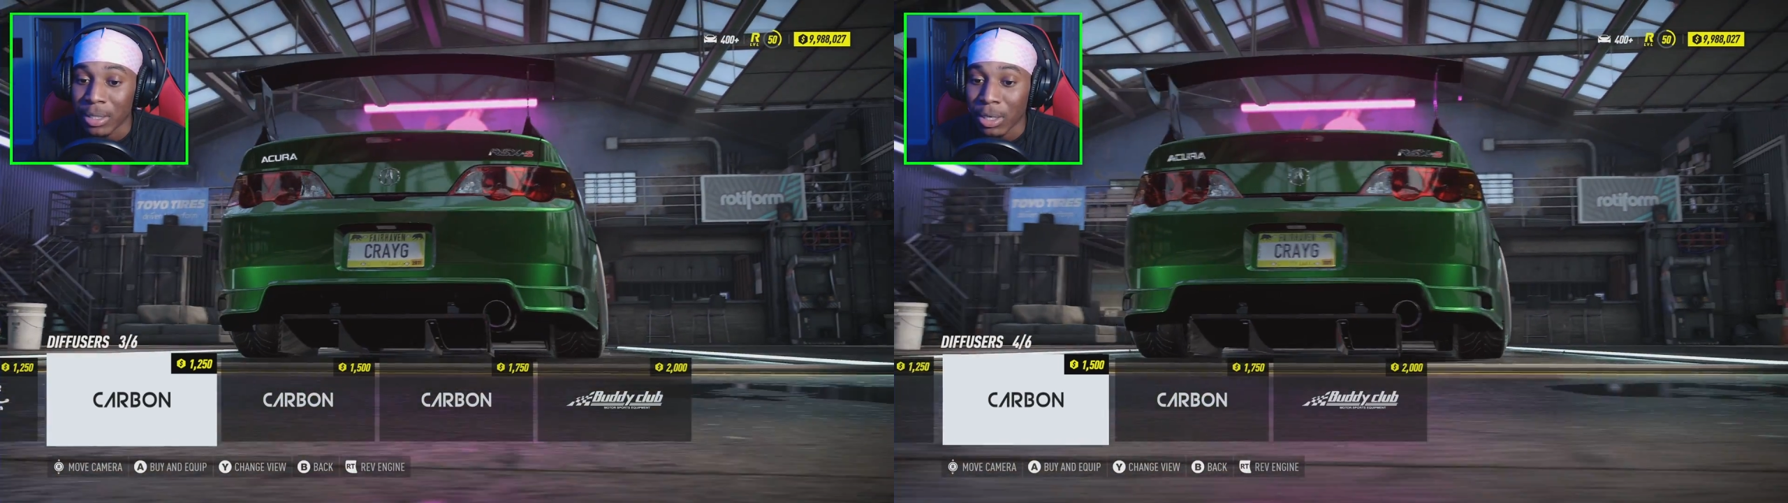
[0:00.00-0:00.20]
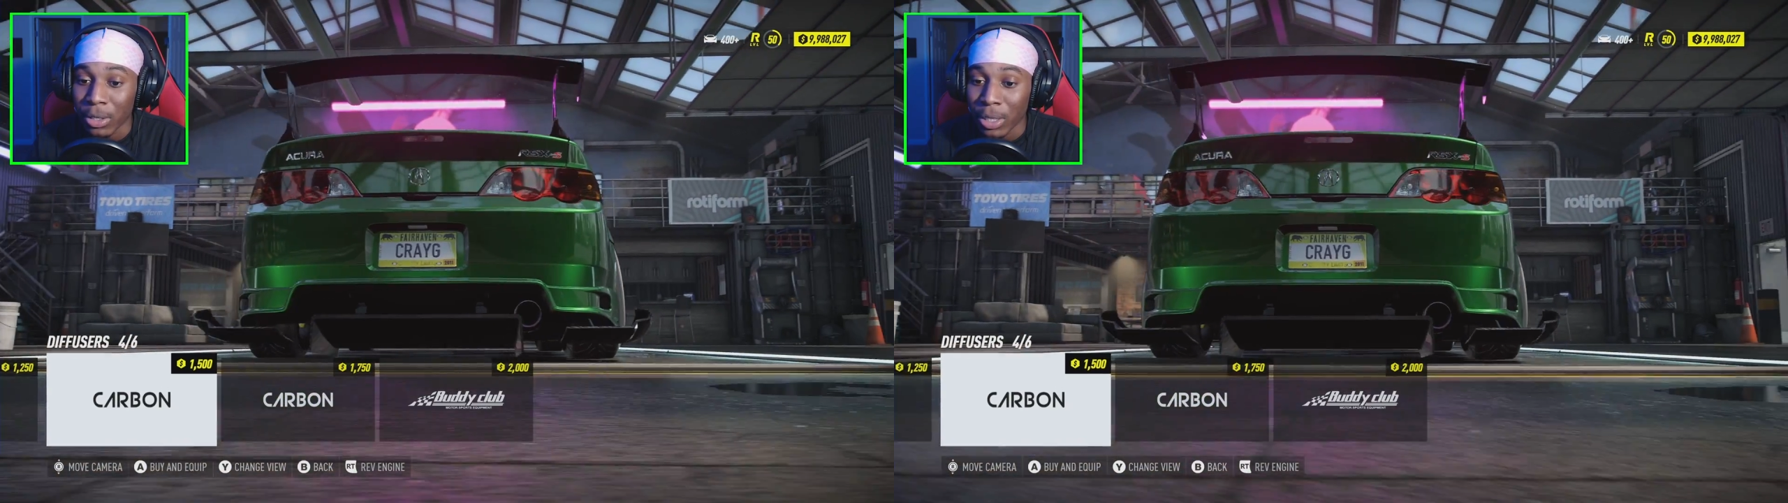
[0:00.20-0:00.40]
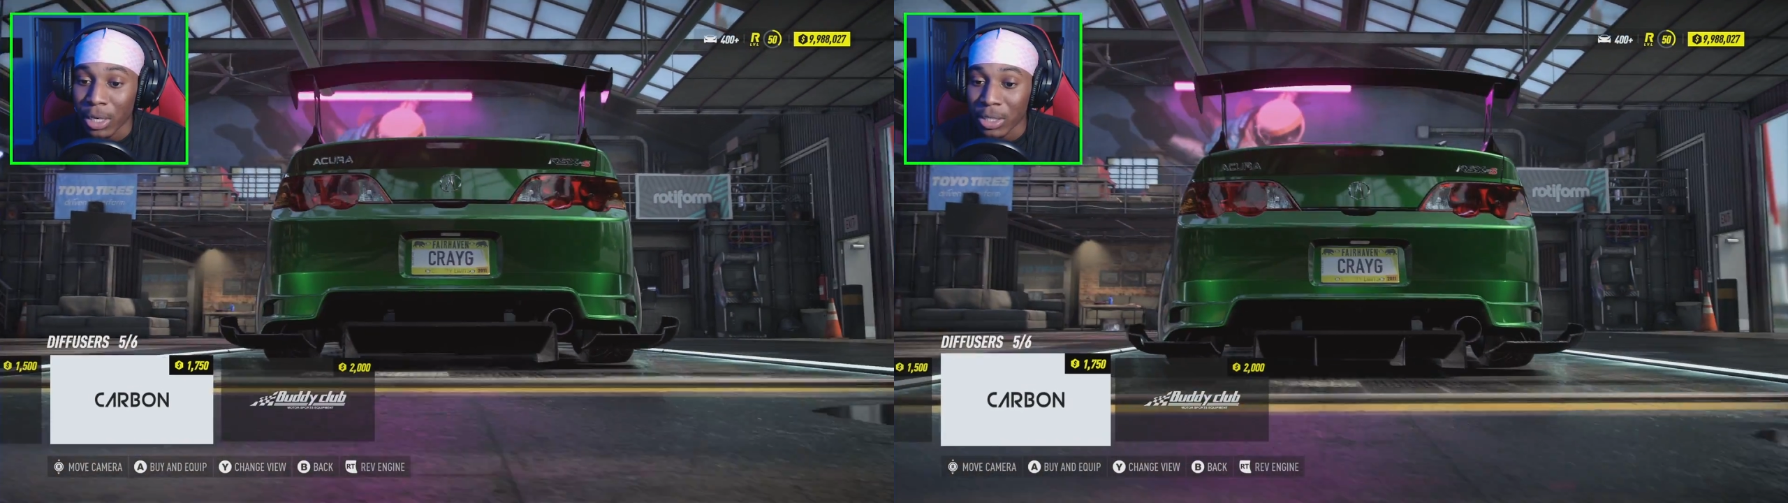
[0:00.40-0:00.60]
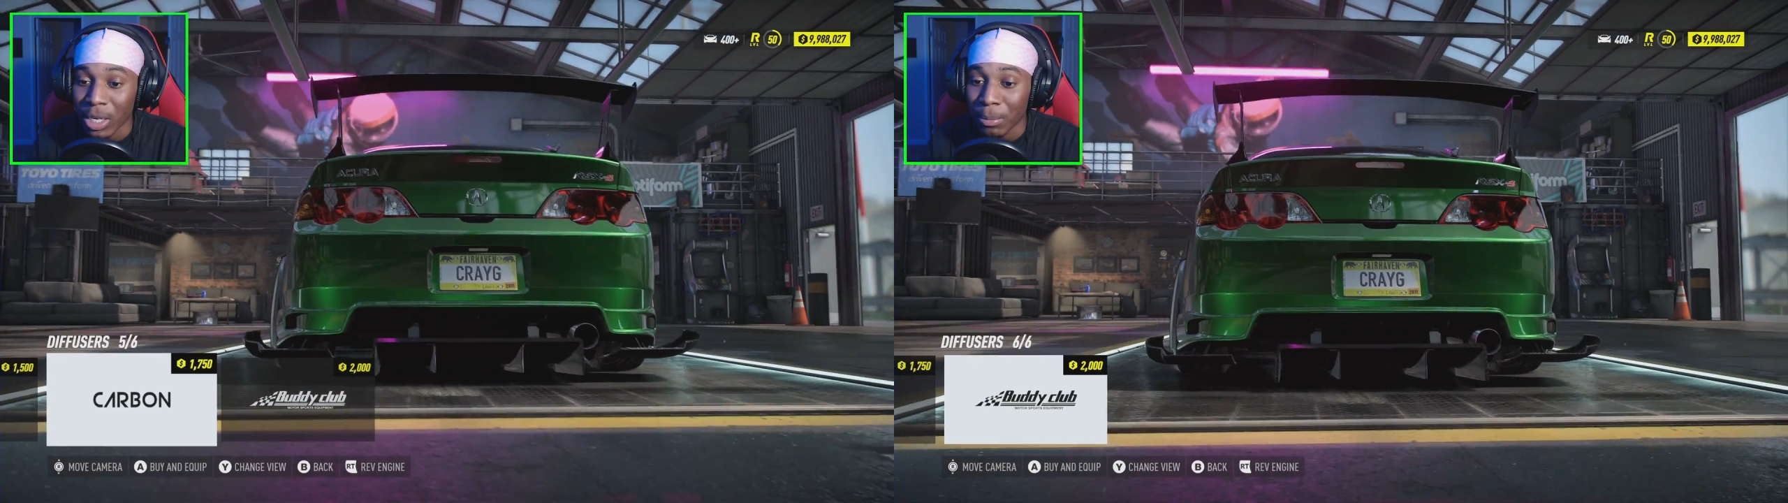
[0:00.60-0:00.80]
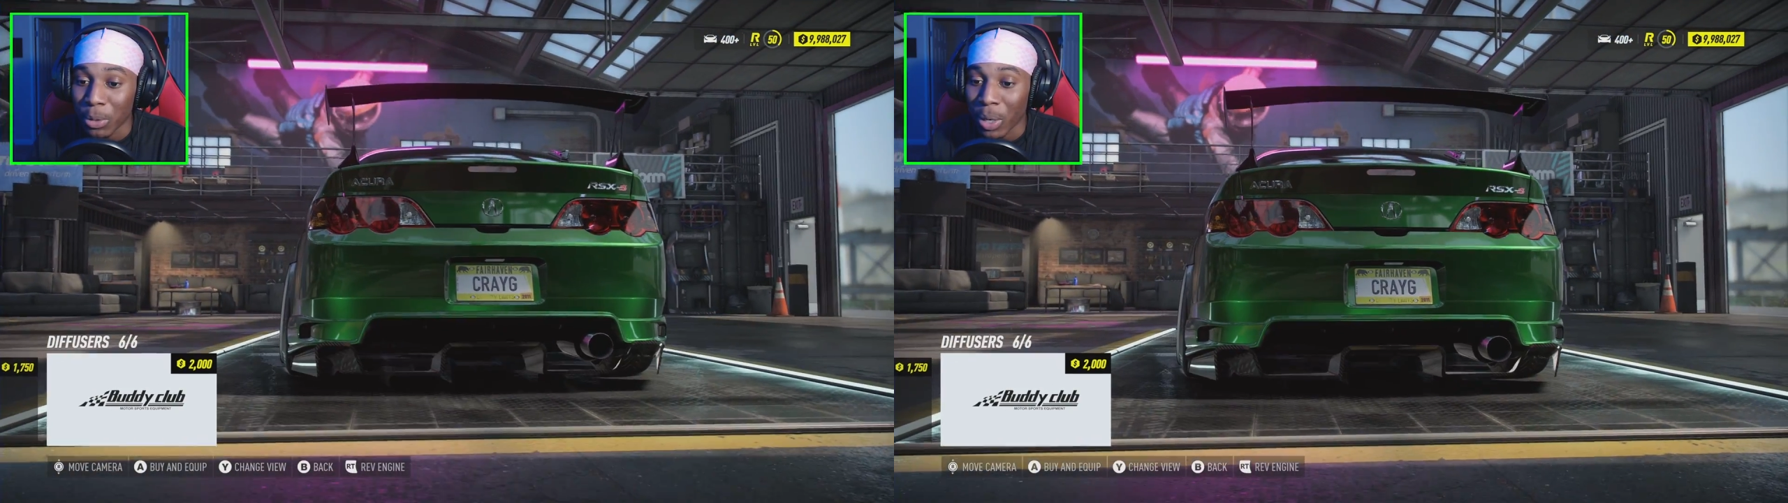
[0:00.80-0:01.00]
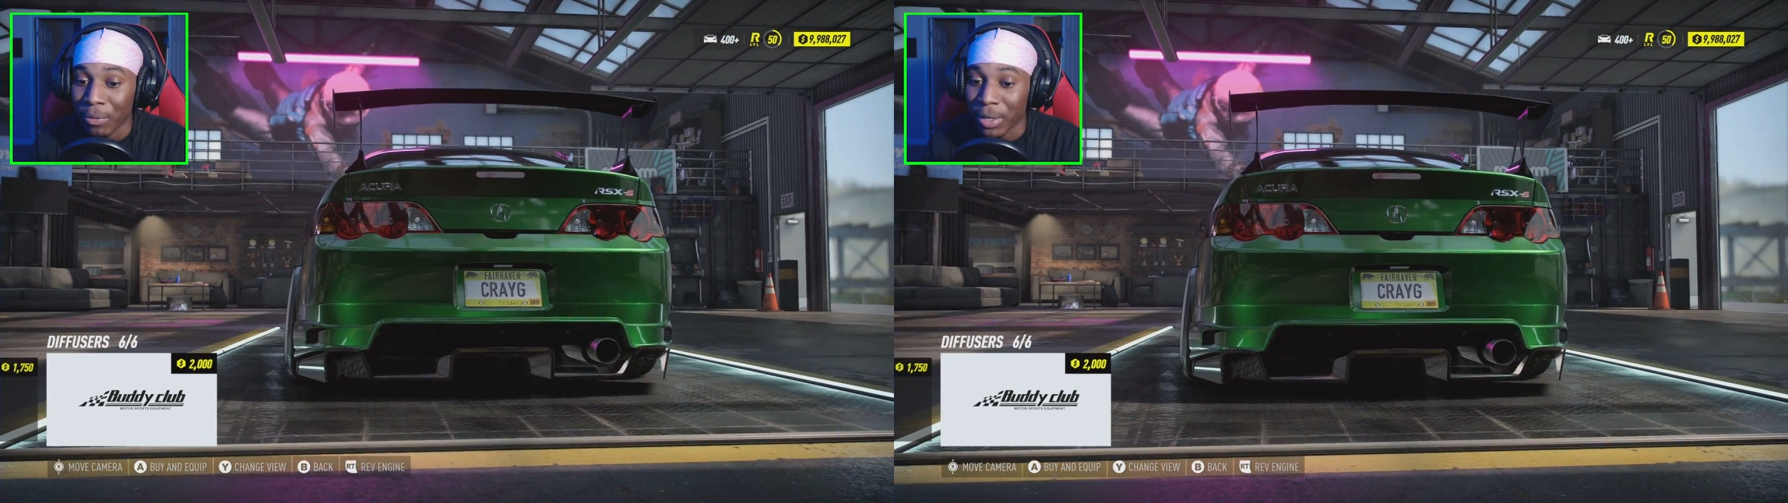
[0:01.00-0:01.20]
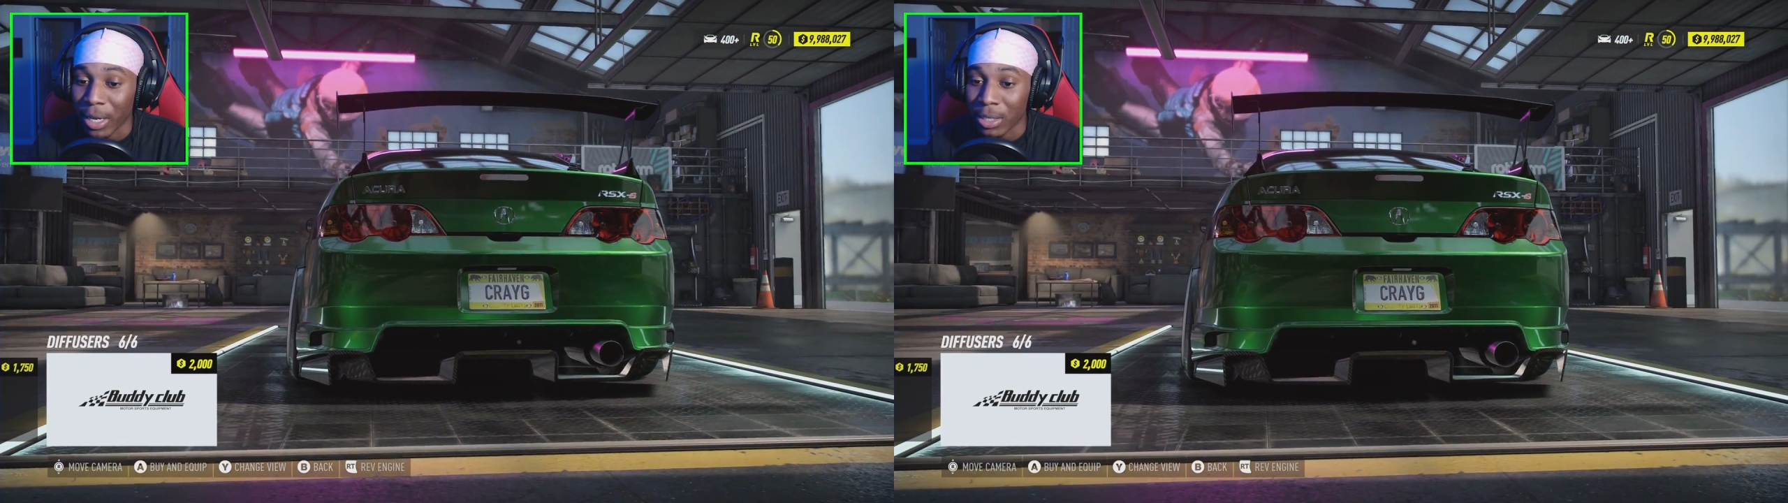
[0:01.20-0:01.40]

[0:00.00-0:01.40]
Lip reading: You know, you learn something new every day.